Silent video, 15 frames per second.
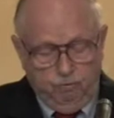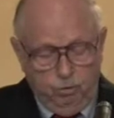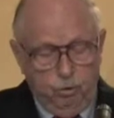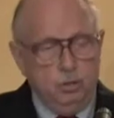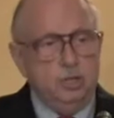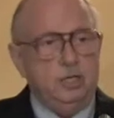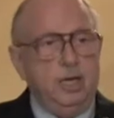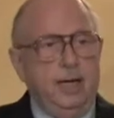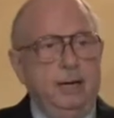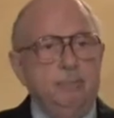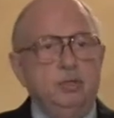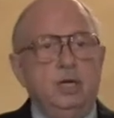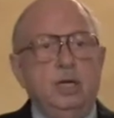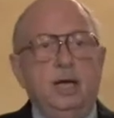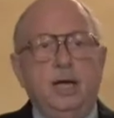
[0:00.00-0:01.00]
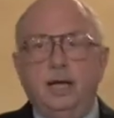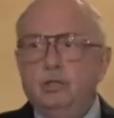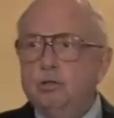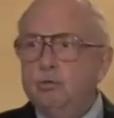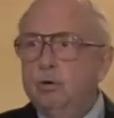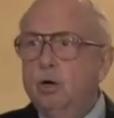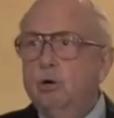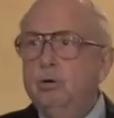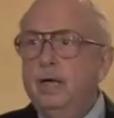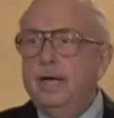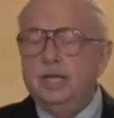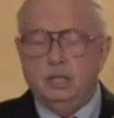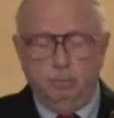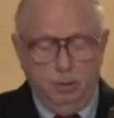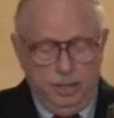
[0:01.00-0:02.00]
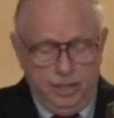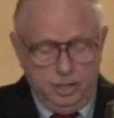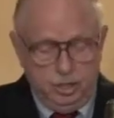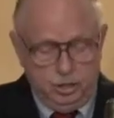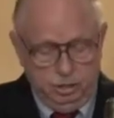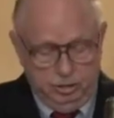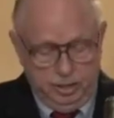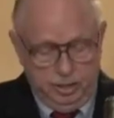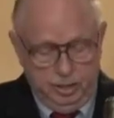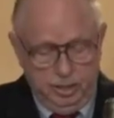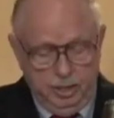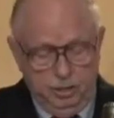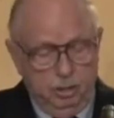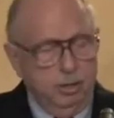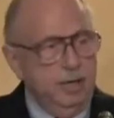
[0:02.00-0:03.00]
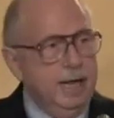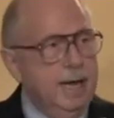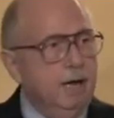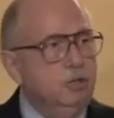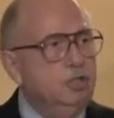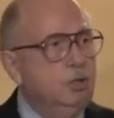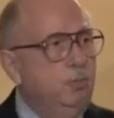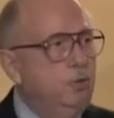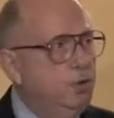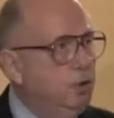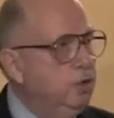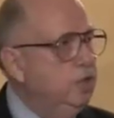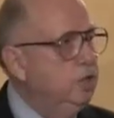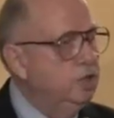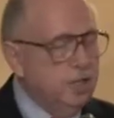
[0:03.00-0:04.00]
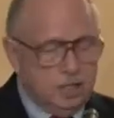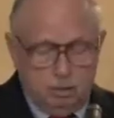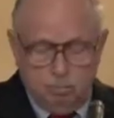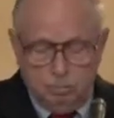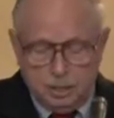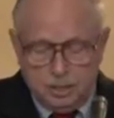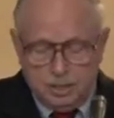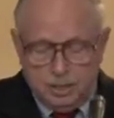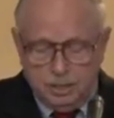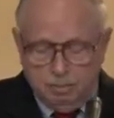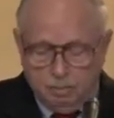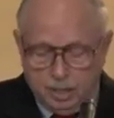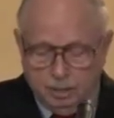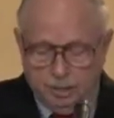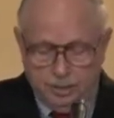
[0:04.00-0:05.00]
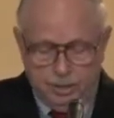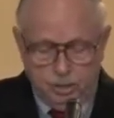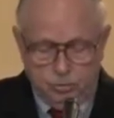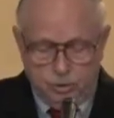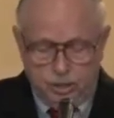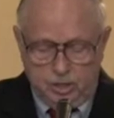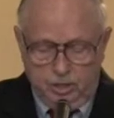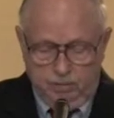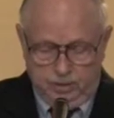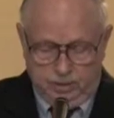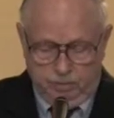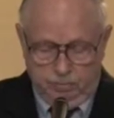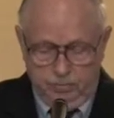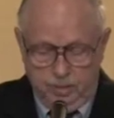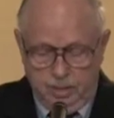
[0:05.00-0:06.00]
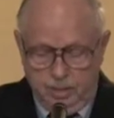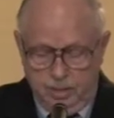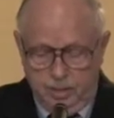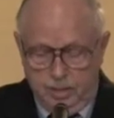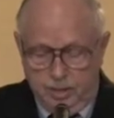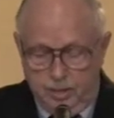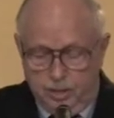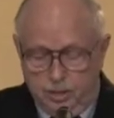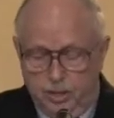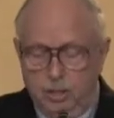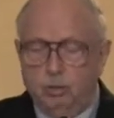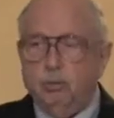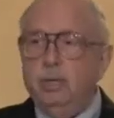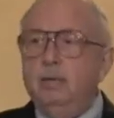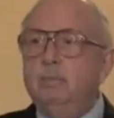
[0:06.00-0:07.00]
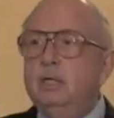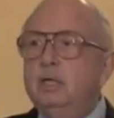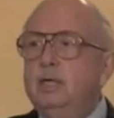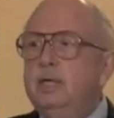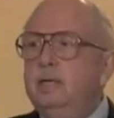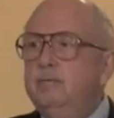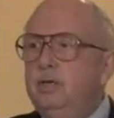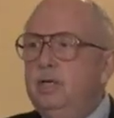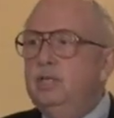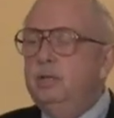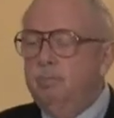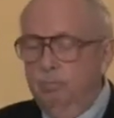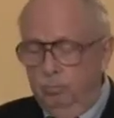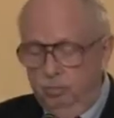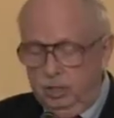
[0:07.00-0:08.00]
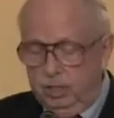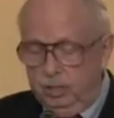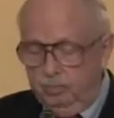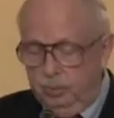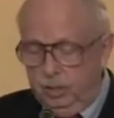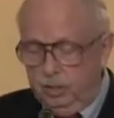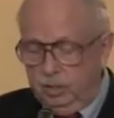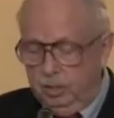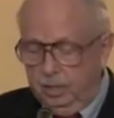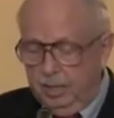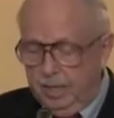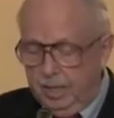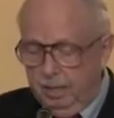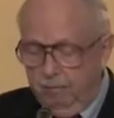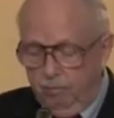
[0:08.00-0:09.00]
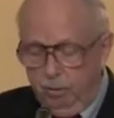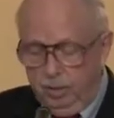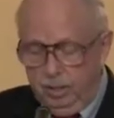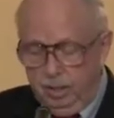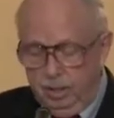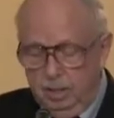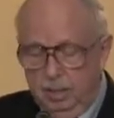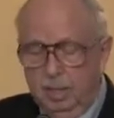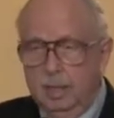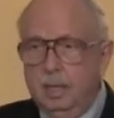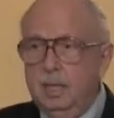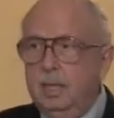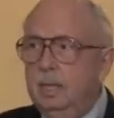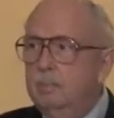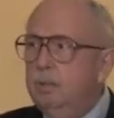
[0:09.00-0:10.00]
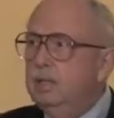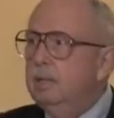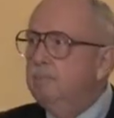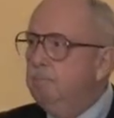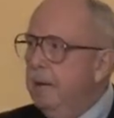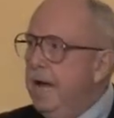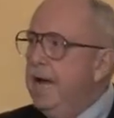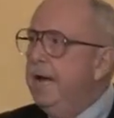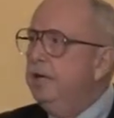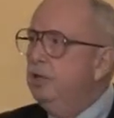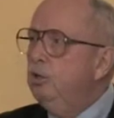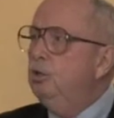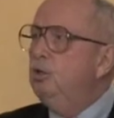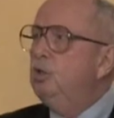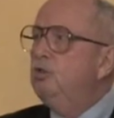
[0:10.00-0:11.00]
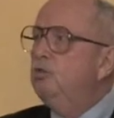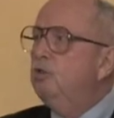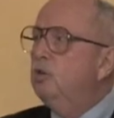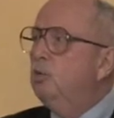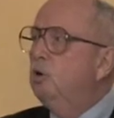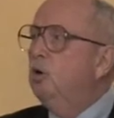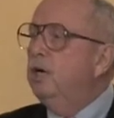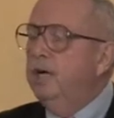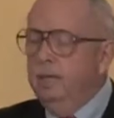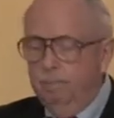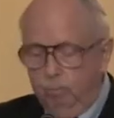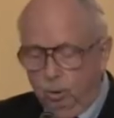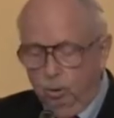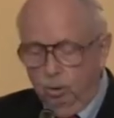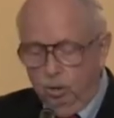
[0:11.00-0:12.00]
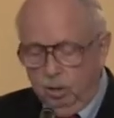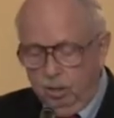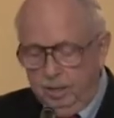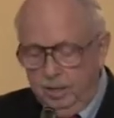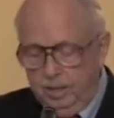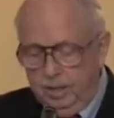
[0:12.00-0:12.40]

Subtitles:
food stamps has grown exponentially. There are now some 36 million Americans receiving them. Nearly 3 million of these recipients are in California. But the bad news for the working poor